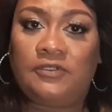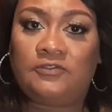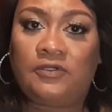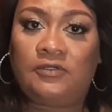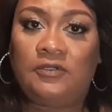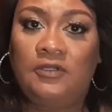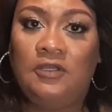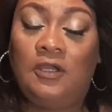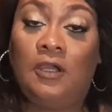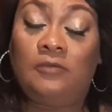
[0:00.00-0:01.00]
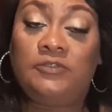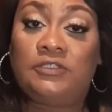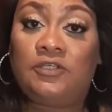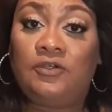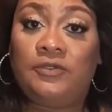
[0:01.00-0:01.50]
That's all. I'm
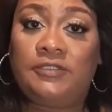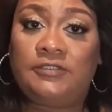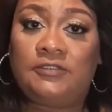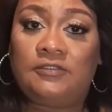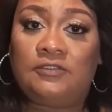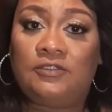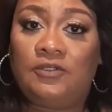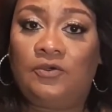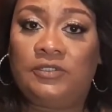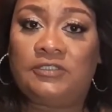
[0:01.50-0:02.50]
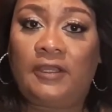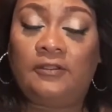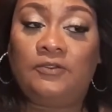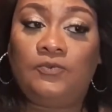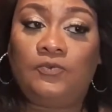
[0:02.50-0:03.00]
just curious to know
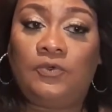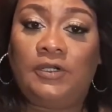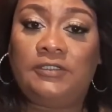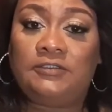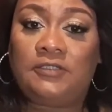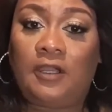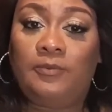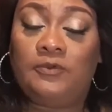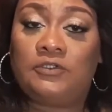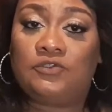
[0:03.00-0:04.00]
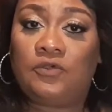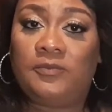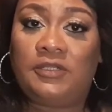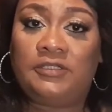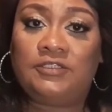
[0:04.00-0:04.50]
exactly what type of
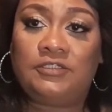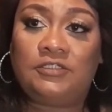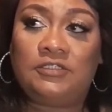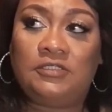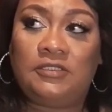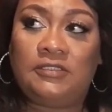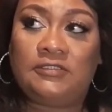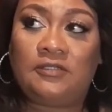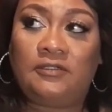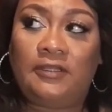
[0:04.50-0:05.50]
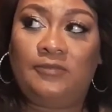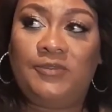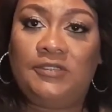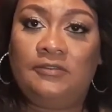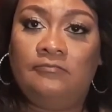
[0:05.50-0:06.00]
discrimination she is
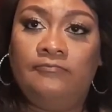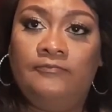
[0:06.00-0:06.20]
claiming.